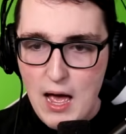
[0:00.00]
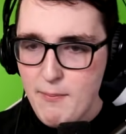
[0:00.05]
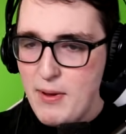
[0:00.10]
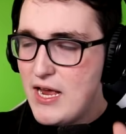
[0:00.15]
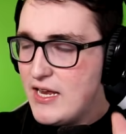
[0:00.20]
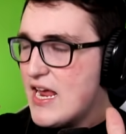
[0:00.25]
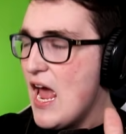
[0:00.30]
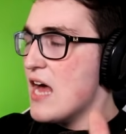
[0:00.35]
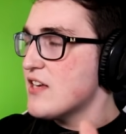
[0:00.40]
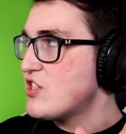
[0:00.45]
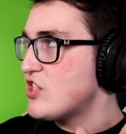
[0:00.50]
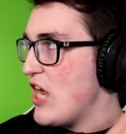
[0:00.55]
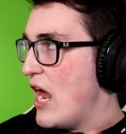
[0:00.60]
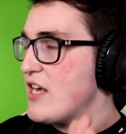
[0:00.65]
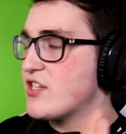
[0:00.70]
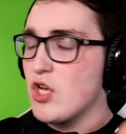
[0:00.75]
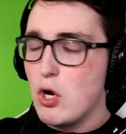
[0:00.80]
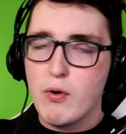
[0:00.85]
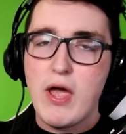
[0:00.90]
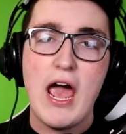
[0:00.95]
I mean, yes,
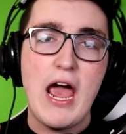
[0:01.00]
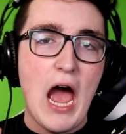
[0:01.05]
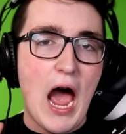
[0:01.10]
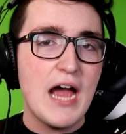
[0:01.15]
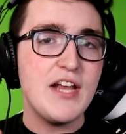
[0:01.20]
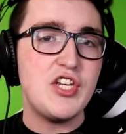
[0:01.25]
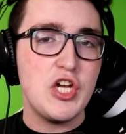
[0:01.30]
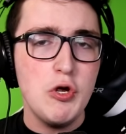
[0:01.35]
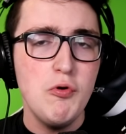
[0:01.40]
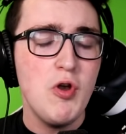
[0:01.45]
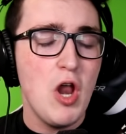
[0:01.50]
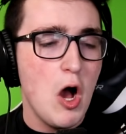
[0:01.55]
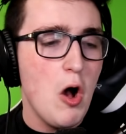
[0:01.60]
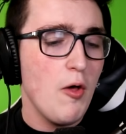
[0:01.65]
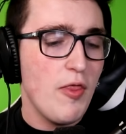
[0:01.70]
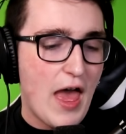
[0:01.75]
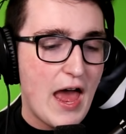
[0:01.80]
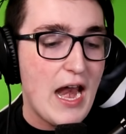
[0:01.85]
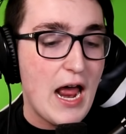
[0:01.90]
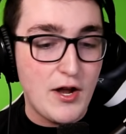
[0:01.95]
yes, okay, I do
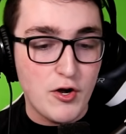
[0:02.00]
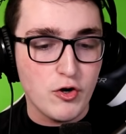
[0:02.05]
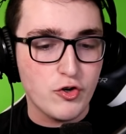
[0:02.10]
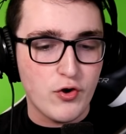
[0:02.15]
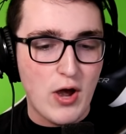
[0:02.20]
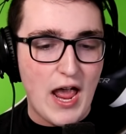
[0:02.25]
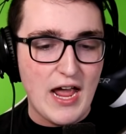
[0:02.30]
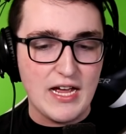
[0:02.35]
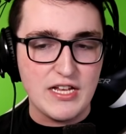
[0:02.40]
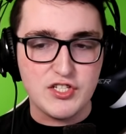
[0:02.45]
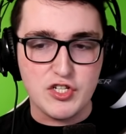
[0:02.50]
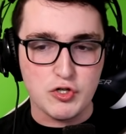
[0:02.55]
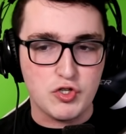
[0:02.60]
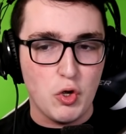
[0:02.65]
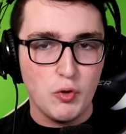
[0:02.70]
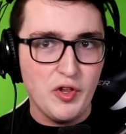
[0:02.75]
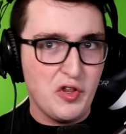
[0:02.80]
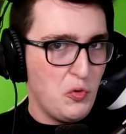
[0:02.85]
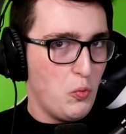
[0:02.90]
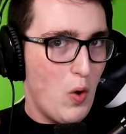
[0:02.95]
know that Ender Dragons, there's
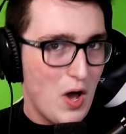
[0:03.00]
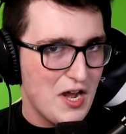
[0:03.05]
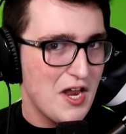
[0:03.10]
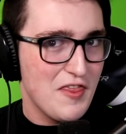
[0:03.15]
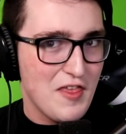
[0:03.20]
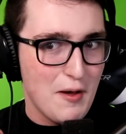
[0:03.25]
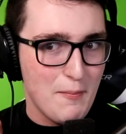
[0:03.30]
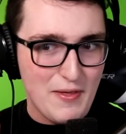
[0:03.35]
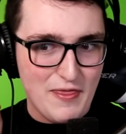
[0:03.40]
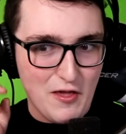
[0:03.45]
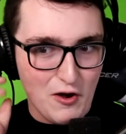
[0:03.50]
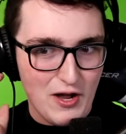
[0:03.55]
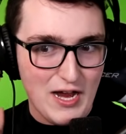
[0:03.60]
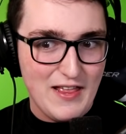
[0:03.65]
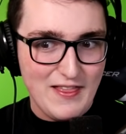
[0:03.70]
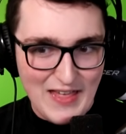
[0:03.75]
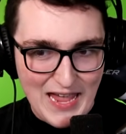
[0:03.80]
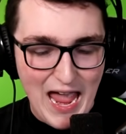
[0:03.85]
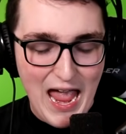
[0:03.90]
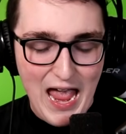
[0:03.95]
only one of them and they're in the